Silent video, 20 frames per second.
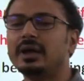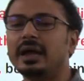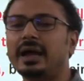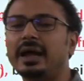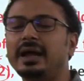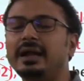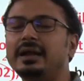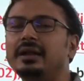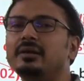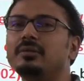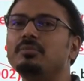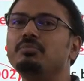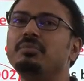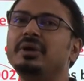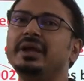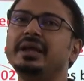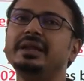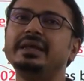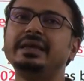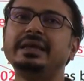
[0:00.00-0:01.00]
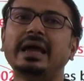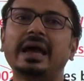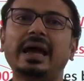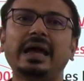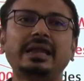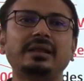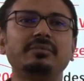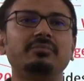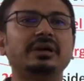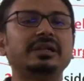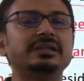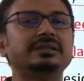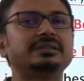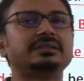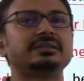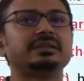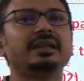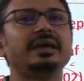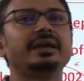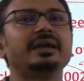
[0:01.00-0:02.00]
and many
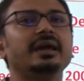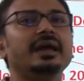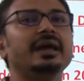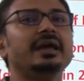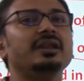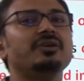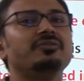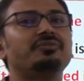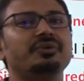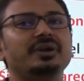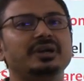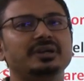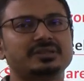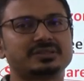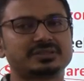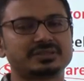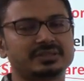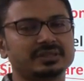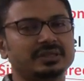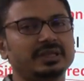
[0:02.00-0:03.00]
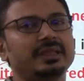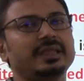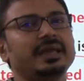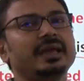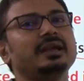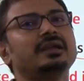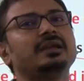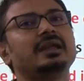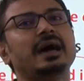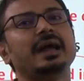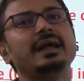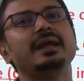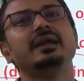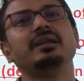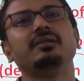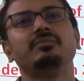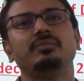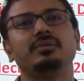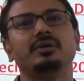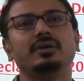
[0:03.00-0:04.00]
animals like elephants, they
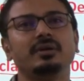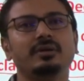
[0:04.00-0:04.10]
died